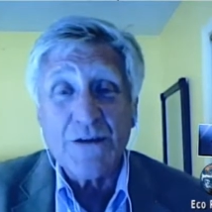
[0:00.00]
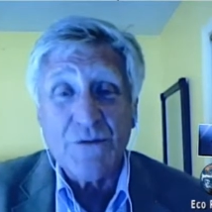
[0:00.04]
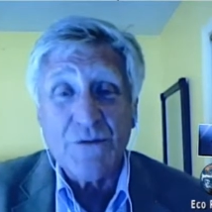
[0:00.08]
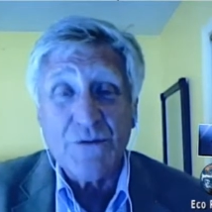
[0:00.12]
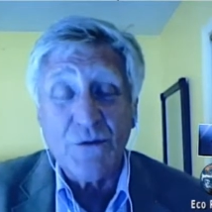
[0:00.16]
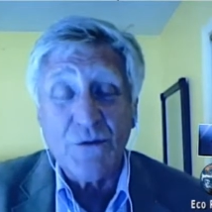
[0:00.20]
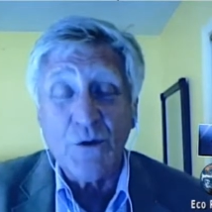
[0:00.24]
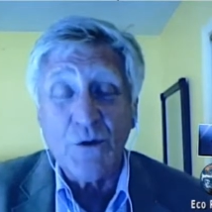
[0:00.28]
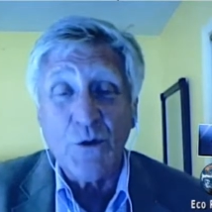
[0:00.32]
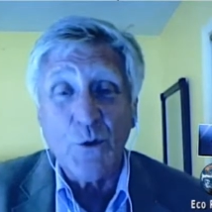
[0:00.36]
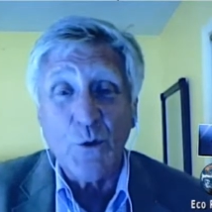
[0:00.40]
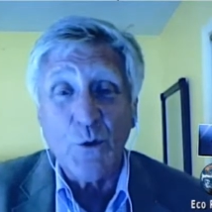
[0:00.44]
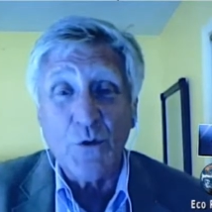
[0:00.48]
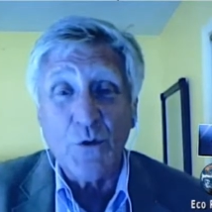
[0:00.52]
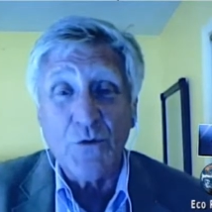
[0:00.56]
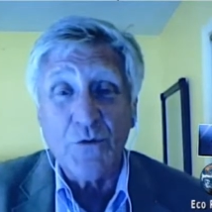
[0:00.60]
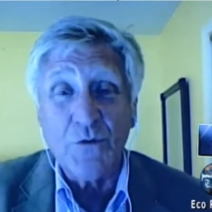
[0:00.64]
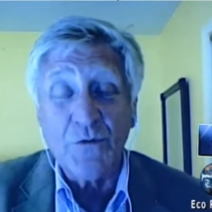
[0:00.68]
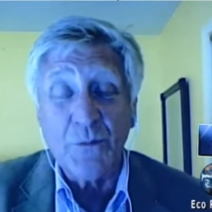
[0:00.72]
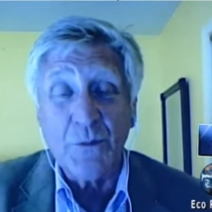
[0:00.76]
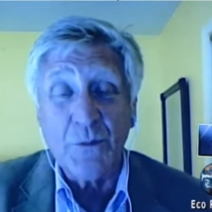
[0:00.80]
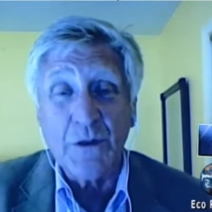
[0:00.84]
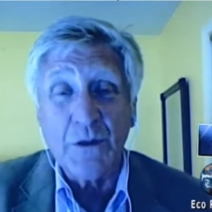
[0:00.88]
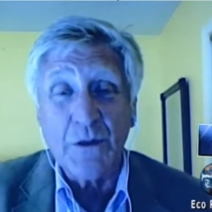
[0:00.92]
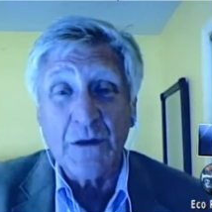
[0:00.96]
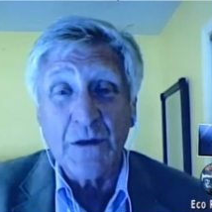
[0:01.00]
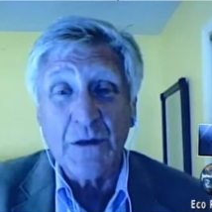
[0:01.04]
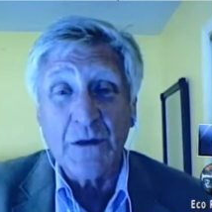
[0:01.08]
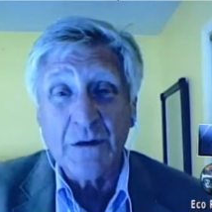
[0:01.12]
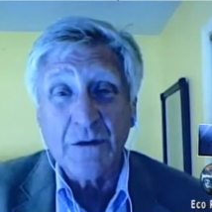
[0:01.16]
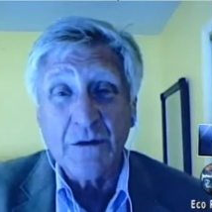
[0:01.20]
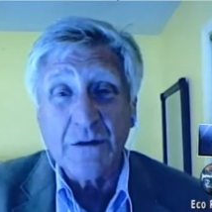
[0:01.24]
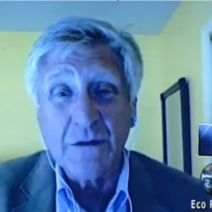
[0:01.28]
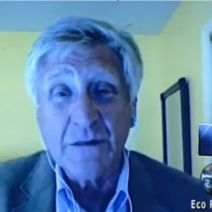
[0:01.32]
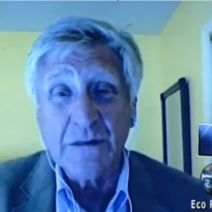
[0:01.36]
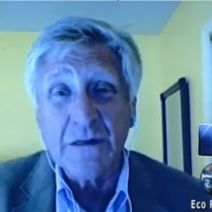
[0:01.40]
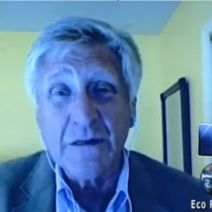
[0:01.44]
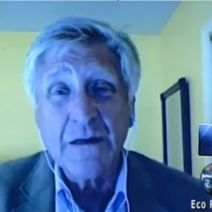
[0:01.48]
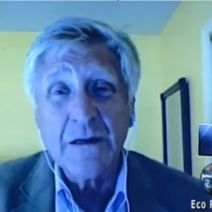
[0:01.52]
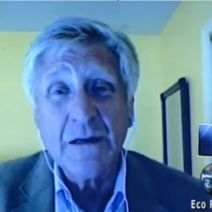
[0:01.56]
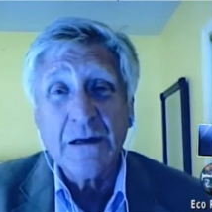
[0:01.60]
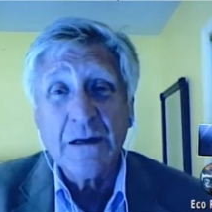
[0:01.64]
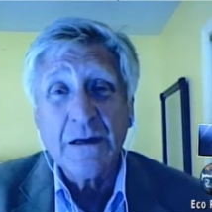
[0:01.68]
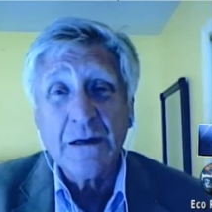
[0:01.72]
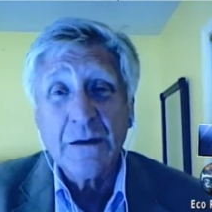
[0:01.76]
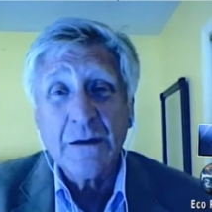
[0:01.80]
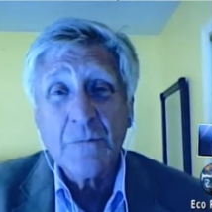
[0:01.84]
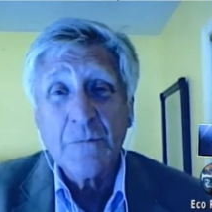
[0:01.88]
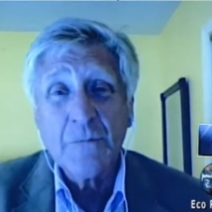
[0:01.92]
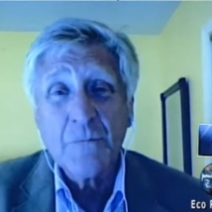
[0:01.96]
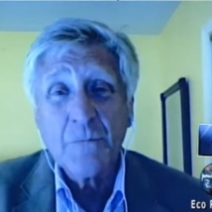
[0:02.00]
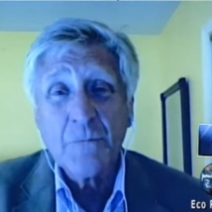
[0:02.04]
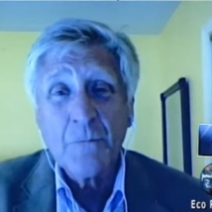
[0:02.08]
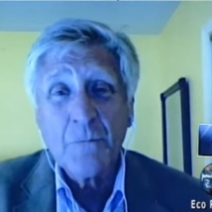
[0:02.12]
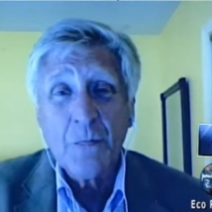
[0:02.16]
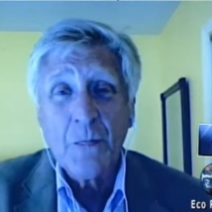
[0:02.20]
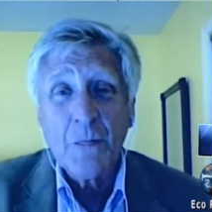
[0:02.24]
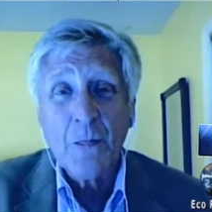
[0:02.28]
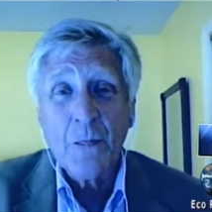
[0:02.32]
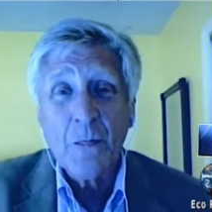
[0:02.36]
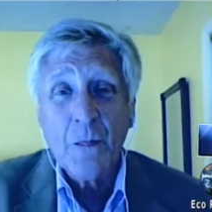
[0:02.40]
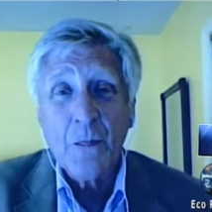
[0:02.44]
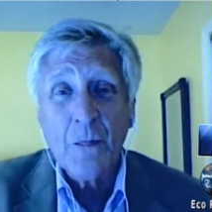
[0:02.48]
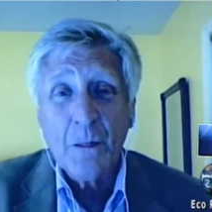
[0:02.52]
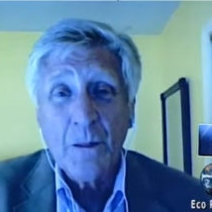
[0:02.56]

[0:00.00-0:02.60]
for a quarter of a million years. Well, you mean four and a